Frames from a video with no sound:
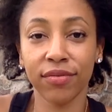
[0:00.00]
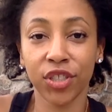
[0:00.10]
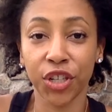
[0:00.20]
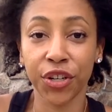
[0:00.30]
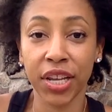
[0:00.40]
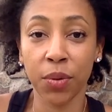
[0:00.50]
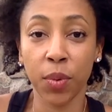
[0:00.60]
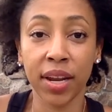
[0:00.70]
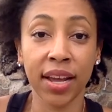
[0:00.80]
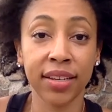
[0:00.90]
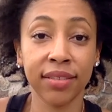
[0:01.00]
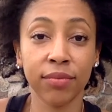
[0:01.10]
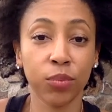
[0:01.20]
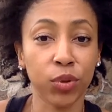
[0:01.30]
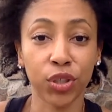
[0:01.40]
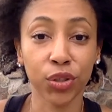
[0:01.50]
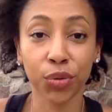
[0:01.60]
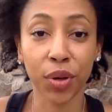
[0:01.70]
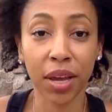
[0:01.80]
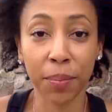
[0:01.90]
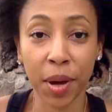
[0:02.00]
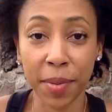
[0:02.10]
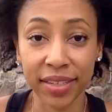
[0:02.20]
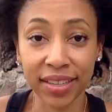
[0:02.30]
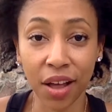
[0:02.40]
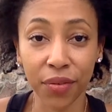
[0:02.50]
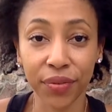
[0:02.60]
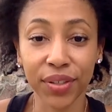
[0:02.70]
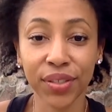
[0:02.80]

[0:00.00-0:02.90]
journey when I was just doing it by myself.